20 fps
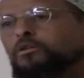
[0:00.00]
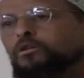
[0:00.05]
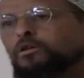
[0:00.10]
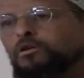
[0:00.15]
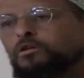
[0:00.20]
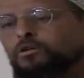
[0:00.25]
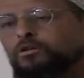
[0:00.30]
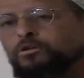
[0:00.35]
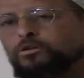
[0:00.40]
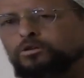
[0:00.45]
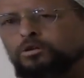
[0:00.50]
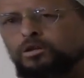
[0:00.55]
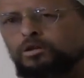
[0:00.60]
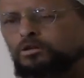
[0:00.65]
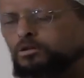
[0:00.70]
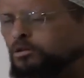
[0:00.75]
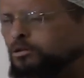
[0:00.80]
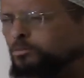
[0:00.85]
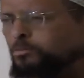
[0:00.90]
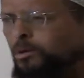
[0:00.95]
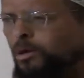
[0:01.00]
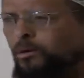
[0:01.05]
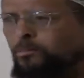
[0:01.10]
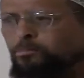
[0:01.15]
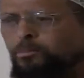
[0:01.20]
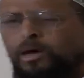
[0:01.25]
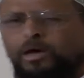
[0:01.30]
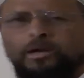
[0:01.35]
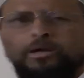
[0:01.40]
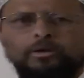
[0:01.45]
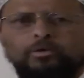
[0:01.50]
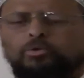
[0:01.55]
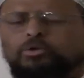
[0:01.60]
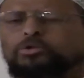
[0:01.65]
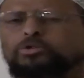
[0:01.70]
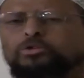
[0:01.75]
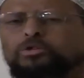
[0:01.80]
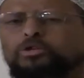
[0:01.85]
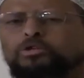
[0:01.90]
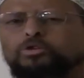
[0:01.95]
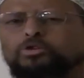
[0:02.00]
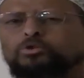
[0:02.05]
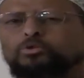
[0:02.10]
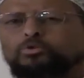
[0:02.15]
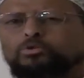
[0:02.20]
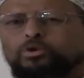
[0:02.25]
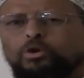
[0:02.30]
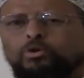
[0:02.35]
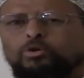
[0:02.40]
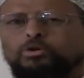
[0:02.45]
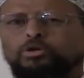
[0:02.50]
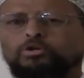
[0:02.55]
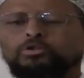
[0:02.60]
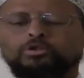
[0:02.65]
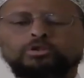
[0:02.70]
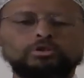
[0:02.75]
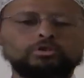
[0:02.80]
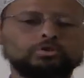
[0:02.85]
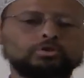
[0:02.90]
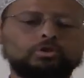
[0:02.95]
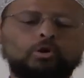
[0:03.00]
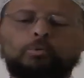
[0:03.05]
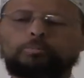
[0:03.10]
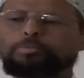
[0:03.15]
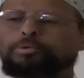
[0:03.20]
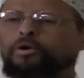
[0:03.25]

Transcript: And they said, Imam Malik, what's this? You told us there's no